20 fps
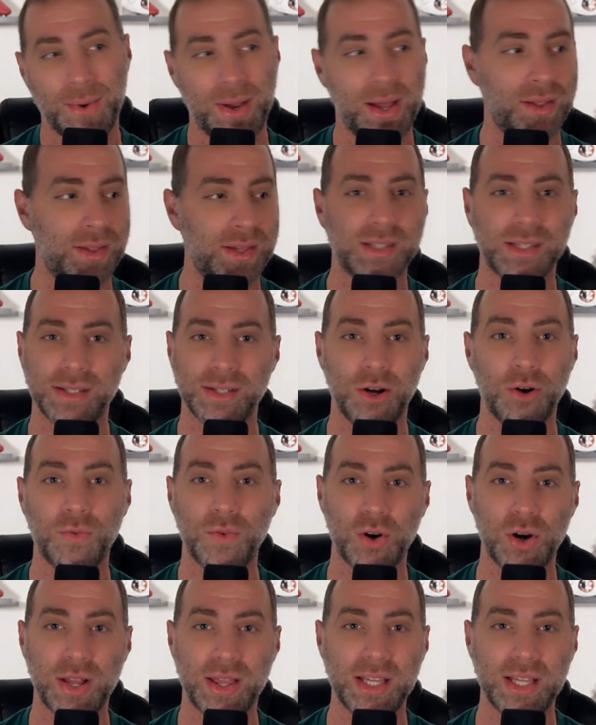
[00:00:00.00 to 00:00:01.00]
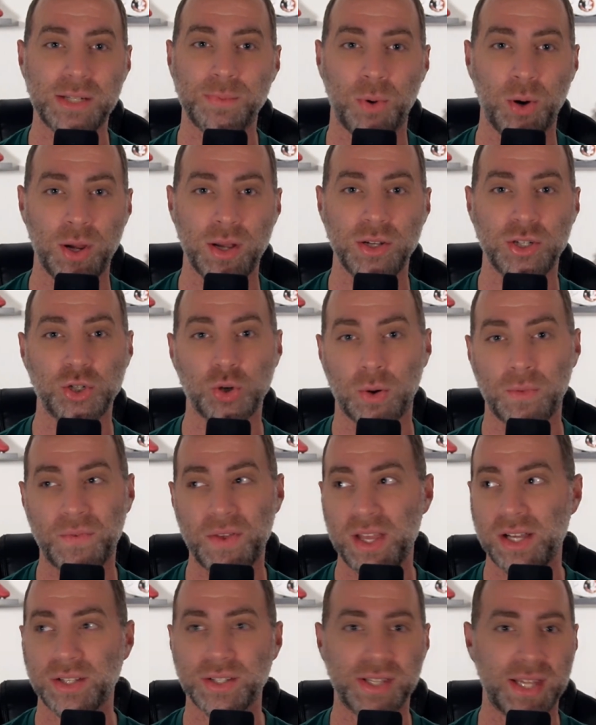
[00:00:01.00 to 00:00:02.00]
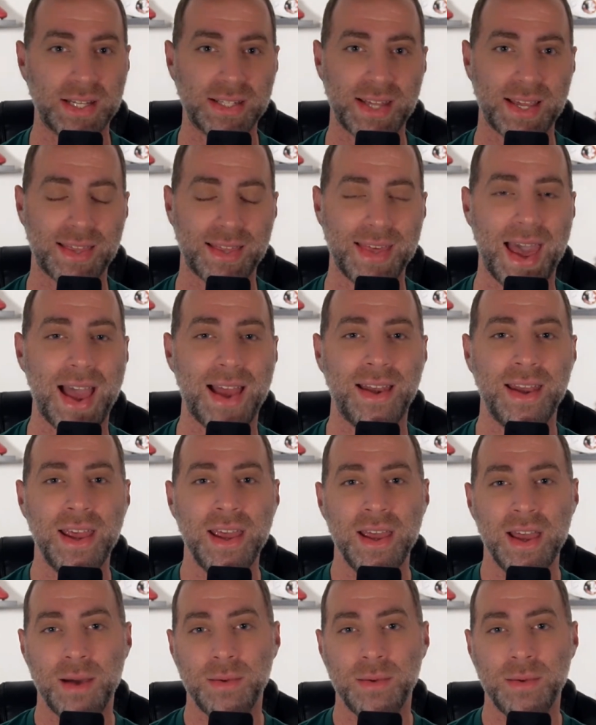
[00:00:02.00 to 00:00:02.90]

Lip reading: well, this is over at this point, short fields, things like that.